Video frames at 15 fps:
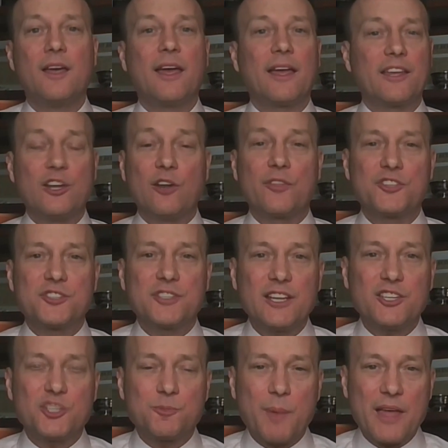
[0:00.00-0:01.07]
You know, the city
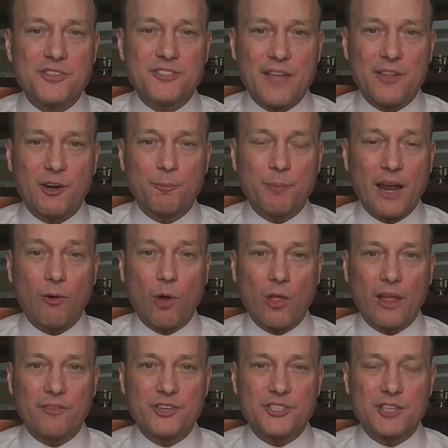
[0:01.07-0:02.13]
spends on their payroll
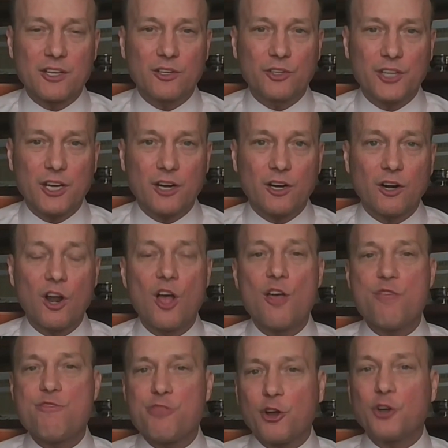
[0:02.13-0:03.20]
every single year
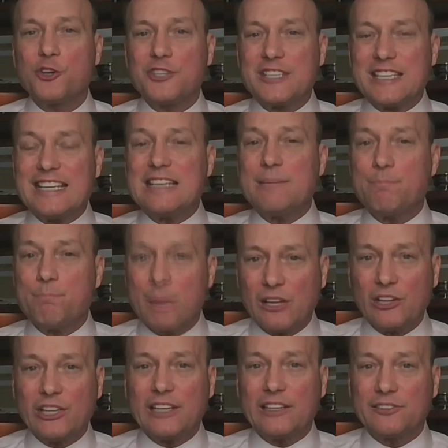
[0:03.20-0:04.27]
$13
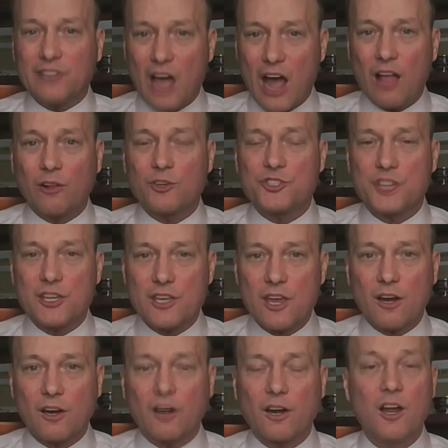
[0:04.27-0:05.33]
million a
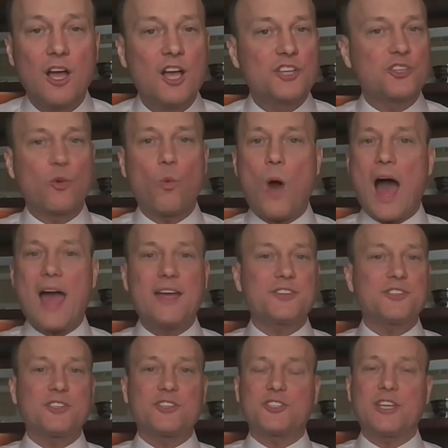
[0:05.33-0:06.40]
year. So why
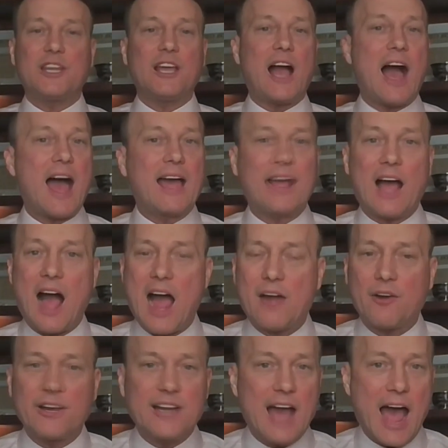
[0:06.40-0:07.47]
is the city
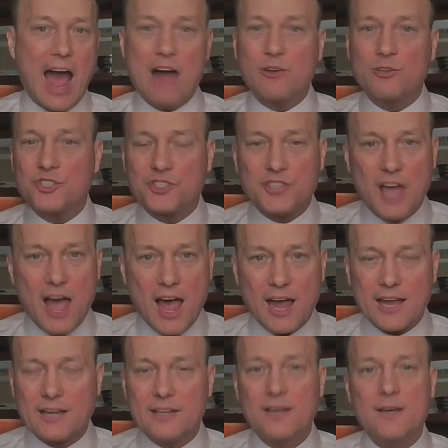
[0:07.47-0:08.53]
hiring
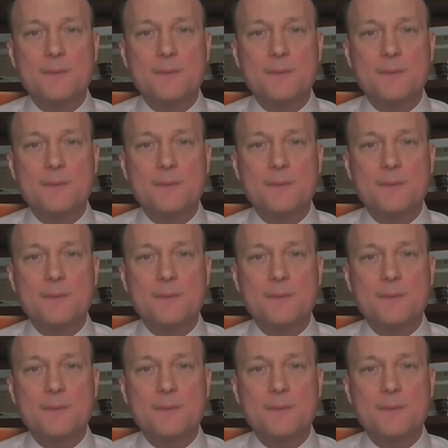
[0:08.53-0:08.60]
outside